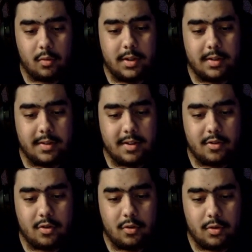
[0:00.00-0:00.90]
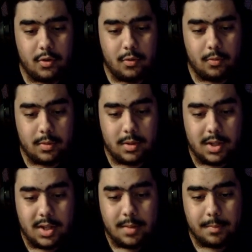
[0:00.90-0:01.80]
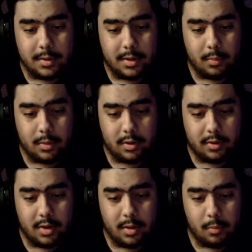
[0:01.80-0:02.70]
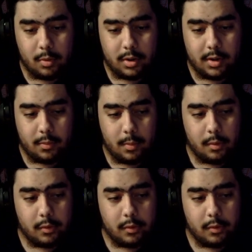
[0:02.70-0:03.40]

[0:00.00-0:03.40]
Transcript: Only these two do, but this one does not work, as well as